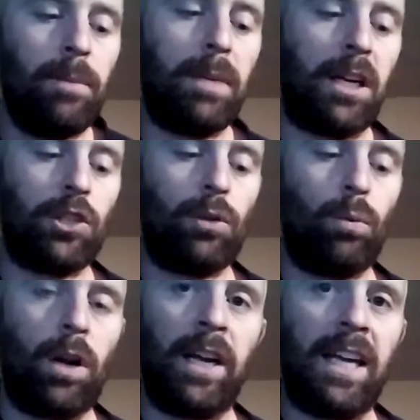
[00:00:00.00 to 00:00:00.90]
because you
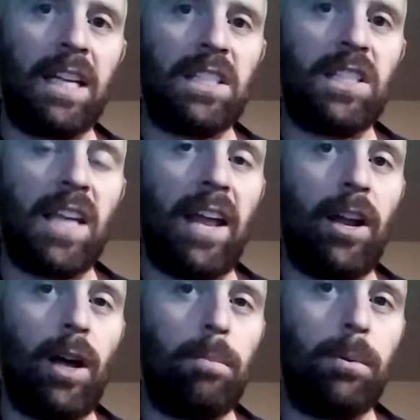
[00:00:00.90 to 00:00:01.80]
want to get set
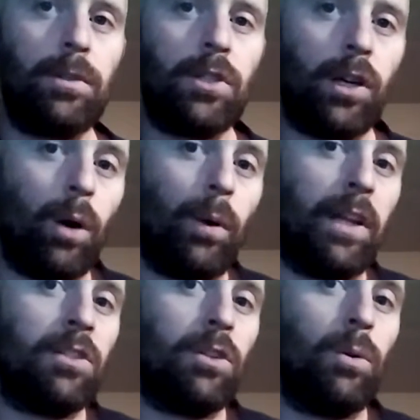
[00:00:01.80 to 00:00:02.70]
up to go
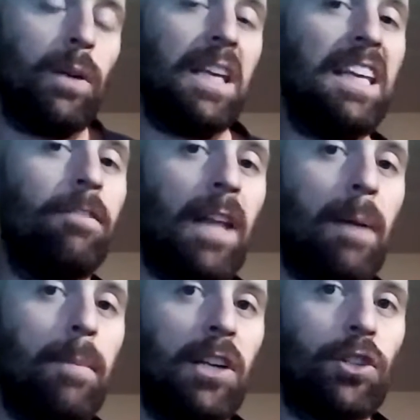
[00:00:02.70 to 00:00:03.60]
into E
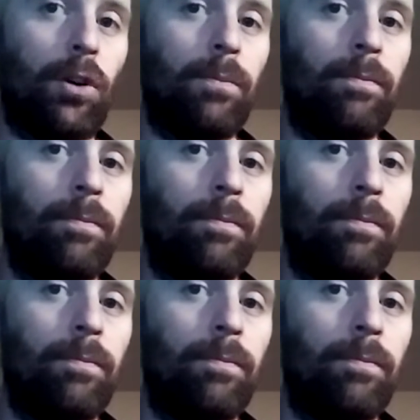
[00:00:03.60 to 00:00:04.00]
flat major.